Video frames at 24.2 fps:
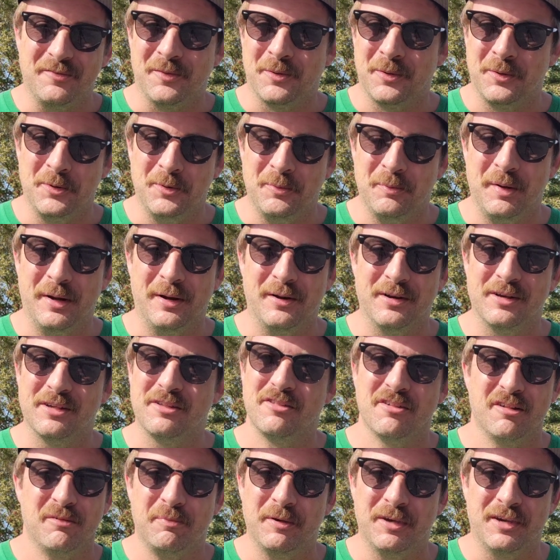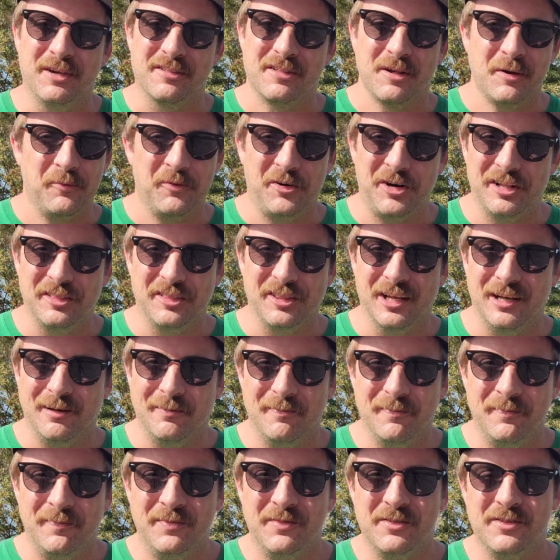new bearings just because I want
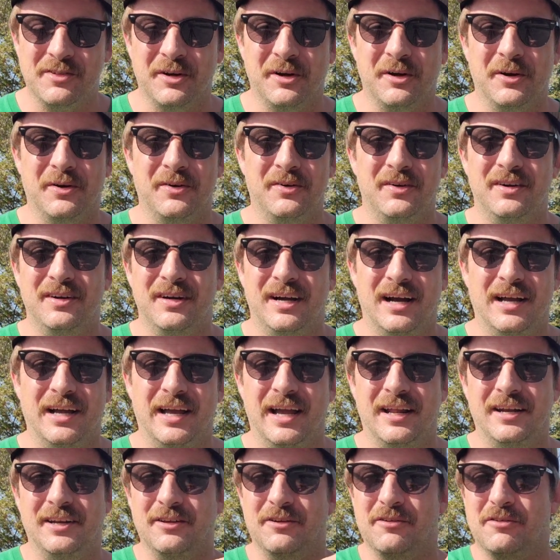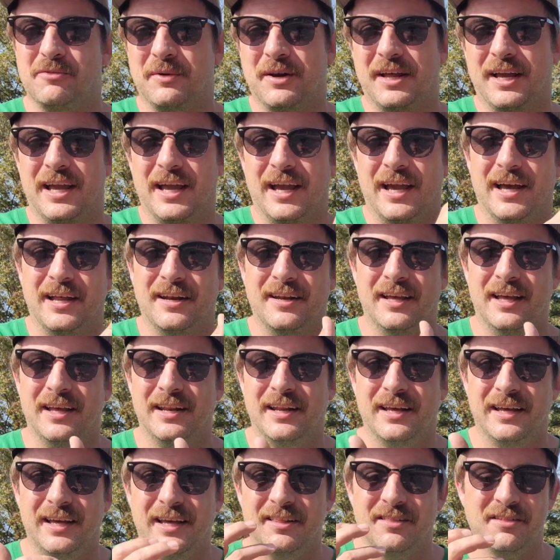them. So I had to use what I had, and
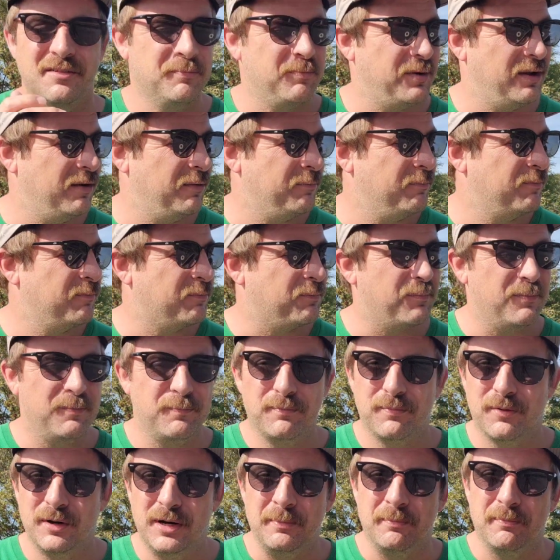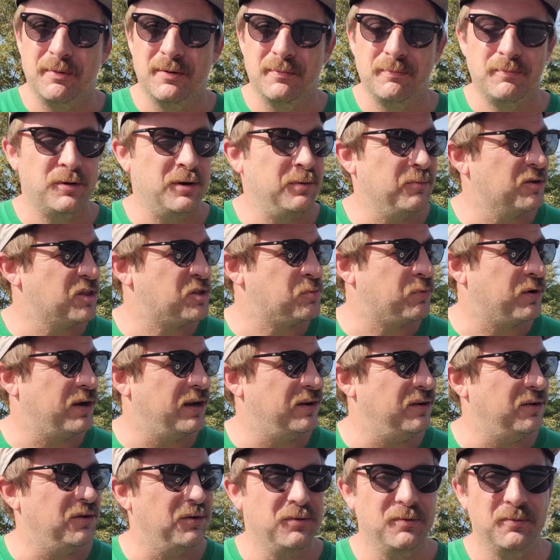I had some pretty much
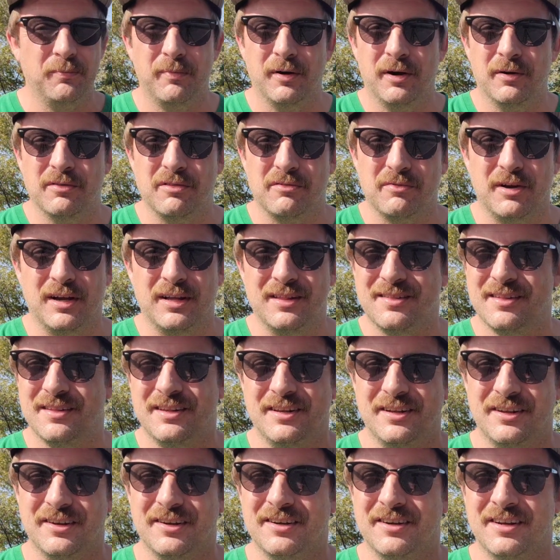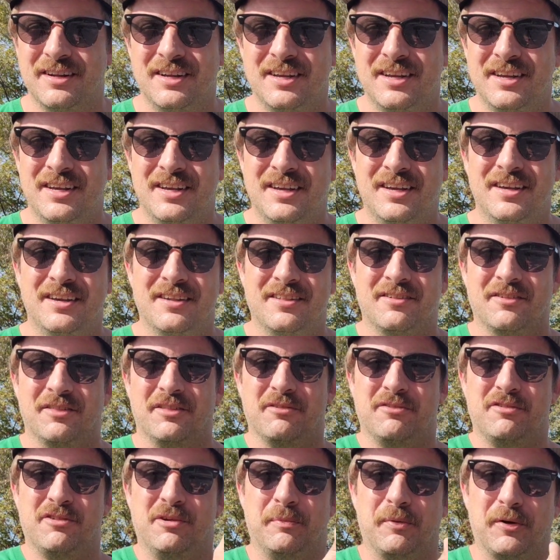brand new Bones Reds in here, so
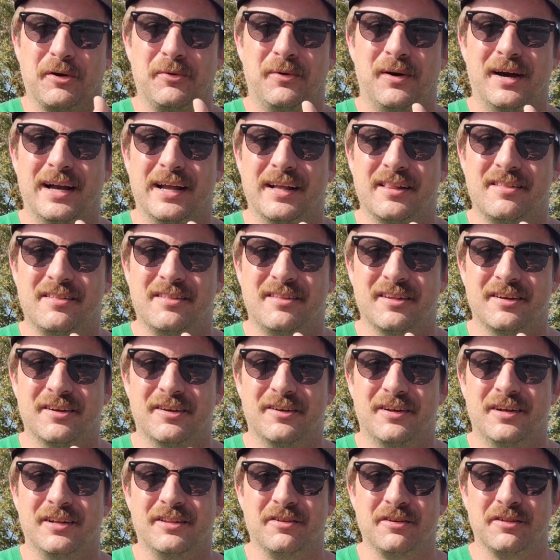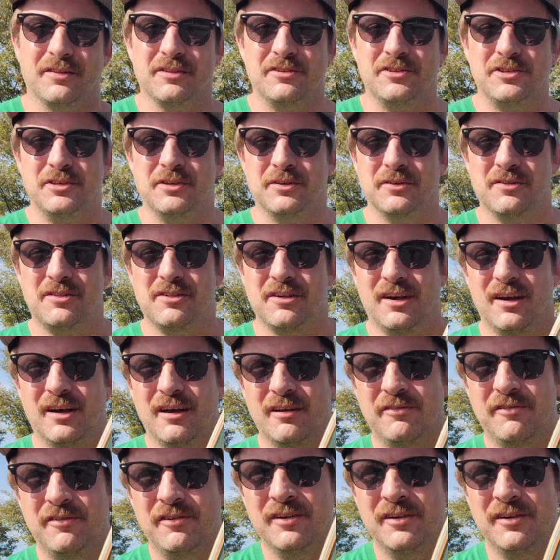they're super quiet still. I took the shields off,